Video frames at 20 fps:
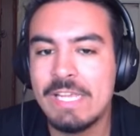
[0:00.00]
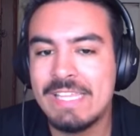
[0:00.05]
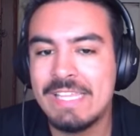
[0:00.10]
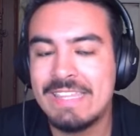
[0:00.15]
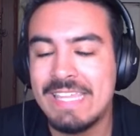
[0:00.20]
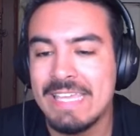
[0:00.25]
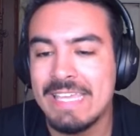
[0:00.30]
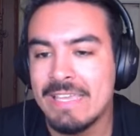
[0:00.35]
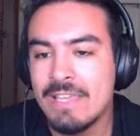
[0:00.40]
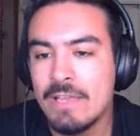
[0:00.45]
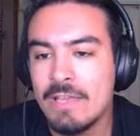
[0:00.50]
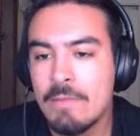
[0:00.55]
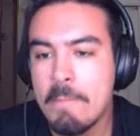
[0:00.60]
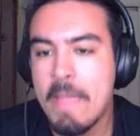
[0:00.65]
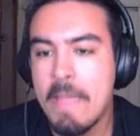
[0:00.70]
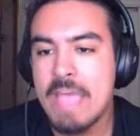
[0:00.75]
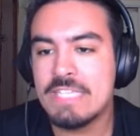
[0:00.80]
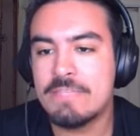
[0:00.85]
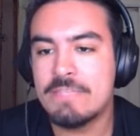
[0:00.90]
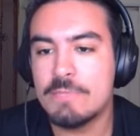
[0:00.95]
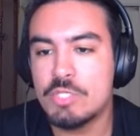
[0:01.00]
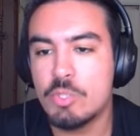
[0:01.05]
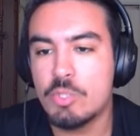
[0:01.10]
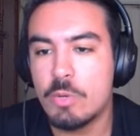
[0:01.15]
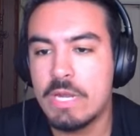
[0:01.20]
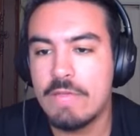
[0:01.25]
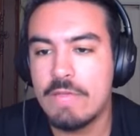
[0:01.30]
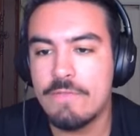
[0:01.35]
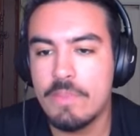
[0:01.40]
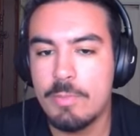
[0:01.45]
at the mass
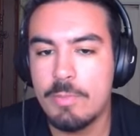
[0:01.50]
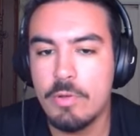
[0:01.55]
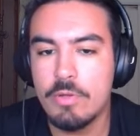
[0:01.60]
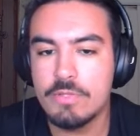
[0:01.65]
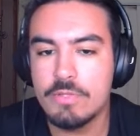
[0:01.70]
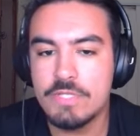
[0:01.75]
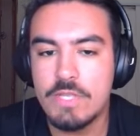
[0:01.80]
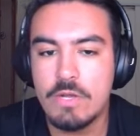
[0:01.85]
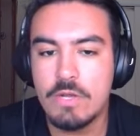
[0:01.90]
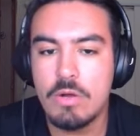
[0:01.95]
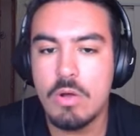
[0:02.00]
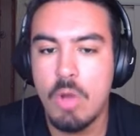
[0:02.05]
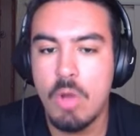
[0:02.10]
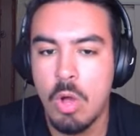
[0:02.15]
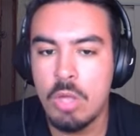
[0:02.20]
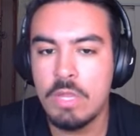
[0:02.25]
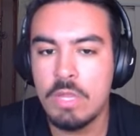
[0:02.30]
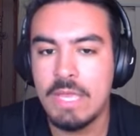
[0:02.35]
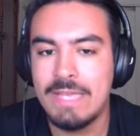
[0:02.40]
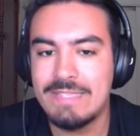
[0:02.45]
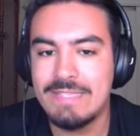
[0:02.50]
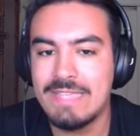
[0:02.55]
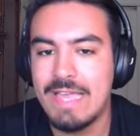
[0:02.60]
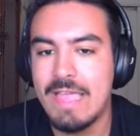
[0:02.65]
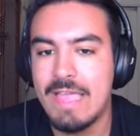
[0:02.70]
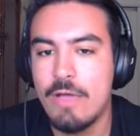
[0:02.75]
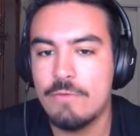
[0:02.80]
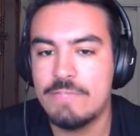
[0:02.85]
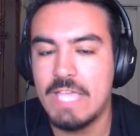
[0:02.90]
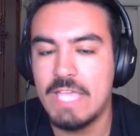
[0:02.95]
majority of the polls, they're all
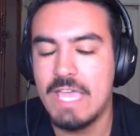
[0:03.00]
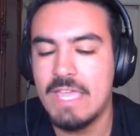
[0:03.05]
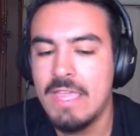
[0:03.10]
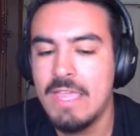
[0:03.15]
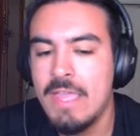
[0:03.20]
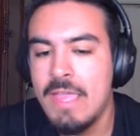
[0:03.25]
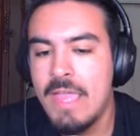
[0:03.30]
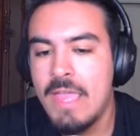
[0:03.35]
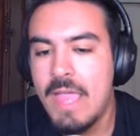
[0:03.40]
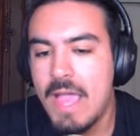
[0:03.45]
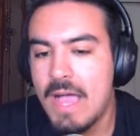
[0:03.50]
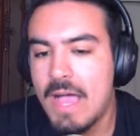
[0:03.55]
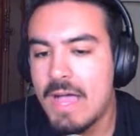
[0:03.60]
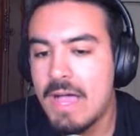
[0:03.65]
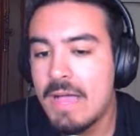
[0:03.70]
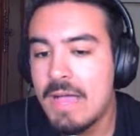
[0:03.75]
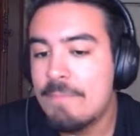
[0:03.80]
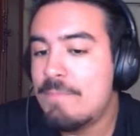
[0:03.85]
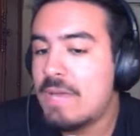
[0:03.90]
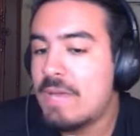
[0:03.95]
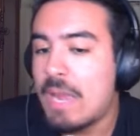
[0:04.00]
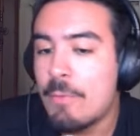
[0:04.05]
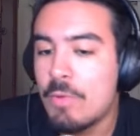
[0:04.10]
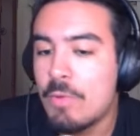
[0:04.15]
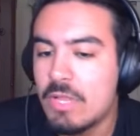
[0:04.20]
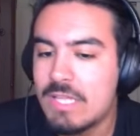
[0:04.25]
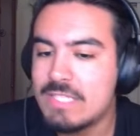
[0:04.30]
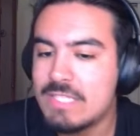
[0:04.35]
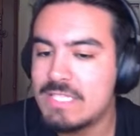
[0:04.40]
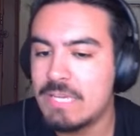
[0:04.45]
anti-Hovde. But I
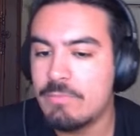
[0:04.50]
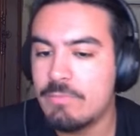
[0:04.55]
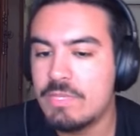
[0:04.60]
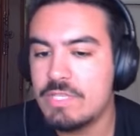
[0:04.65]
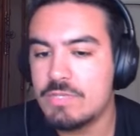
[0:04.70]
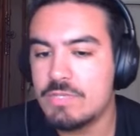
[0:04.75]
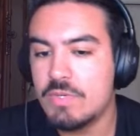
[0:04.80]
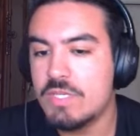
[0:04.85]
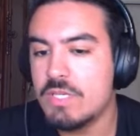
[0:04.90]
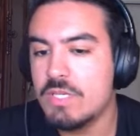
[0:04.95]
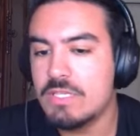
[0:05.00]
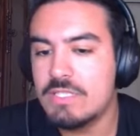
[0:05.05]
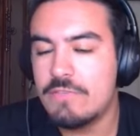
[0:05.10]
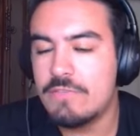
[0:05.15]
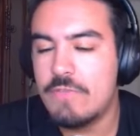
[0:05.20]
will contend with this result, in